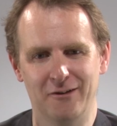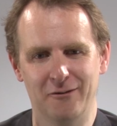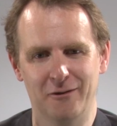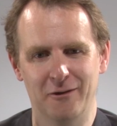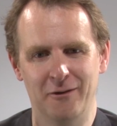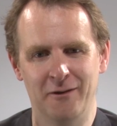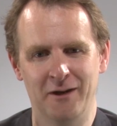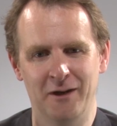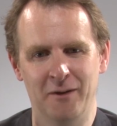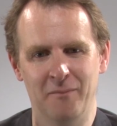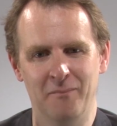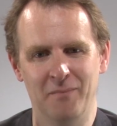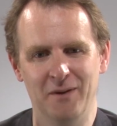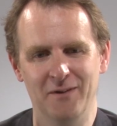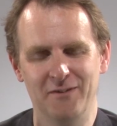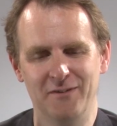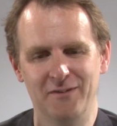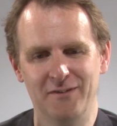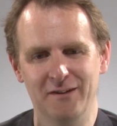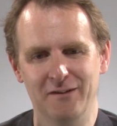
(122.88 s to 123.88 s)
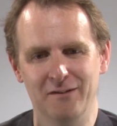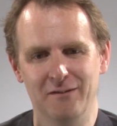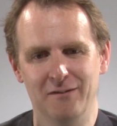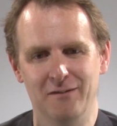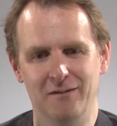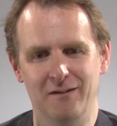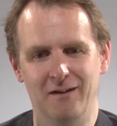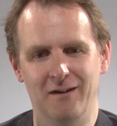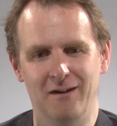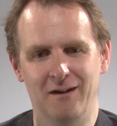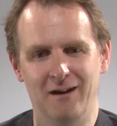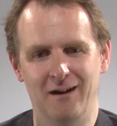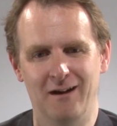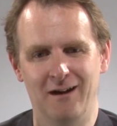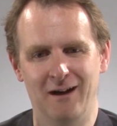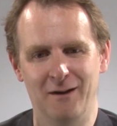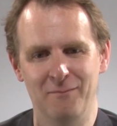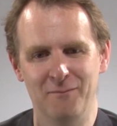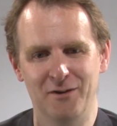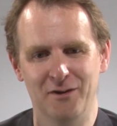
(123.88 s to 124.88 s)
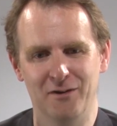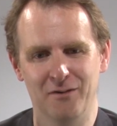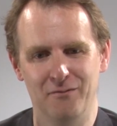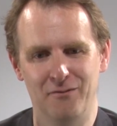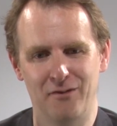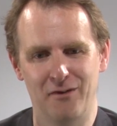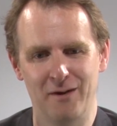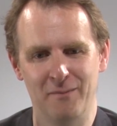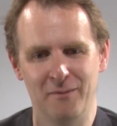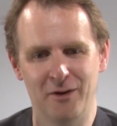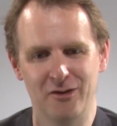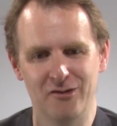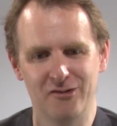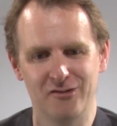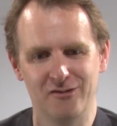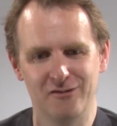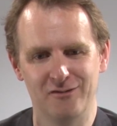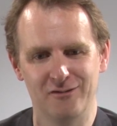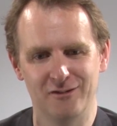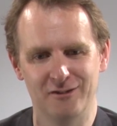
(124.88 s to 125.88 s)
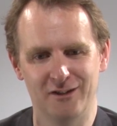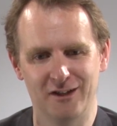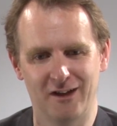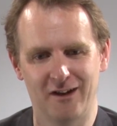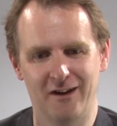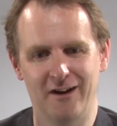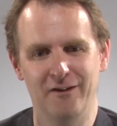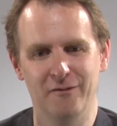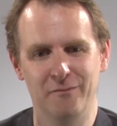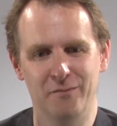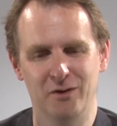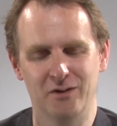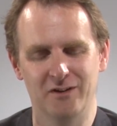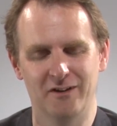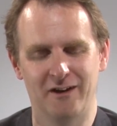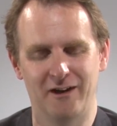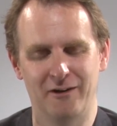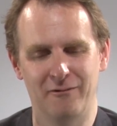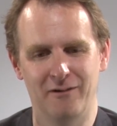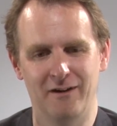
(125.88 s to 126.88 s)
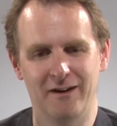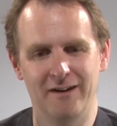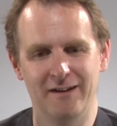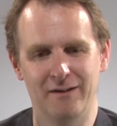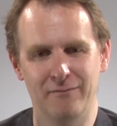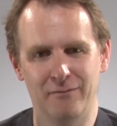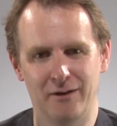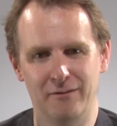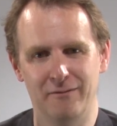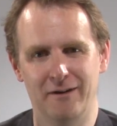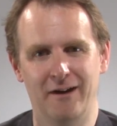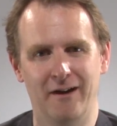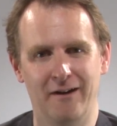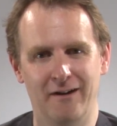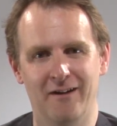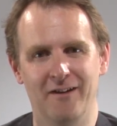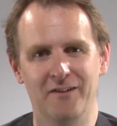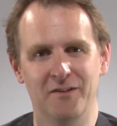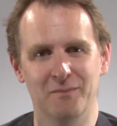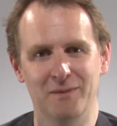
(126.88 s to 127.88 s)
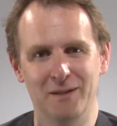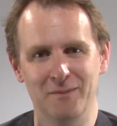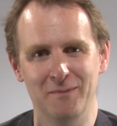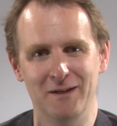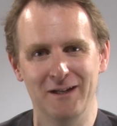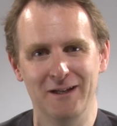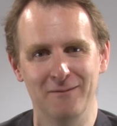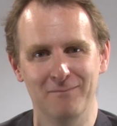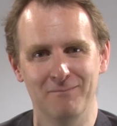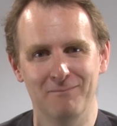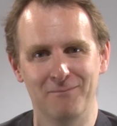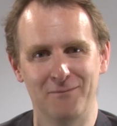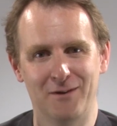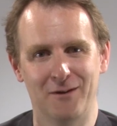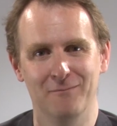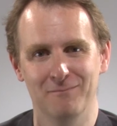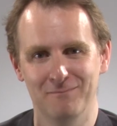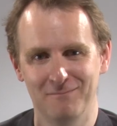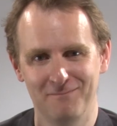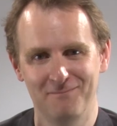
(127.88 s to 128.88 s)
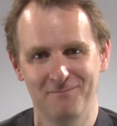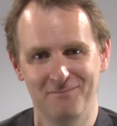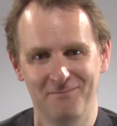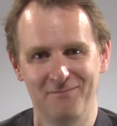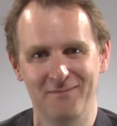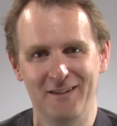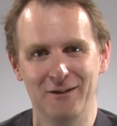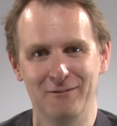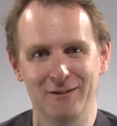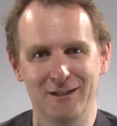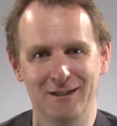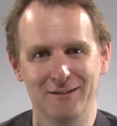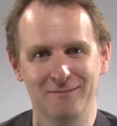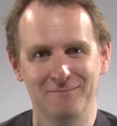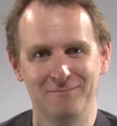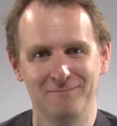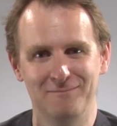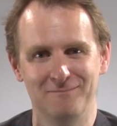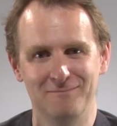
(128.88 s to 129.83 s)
and grown up, but still, I'm told, very much the kind of book that I write and very recognizably me. So there we are.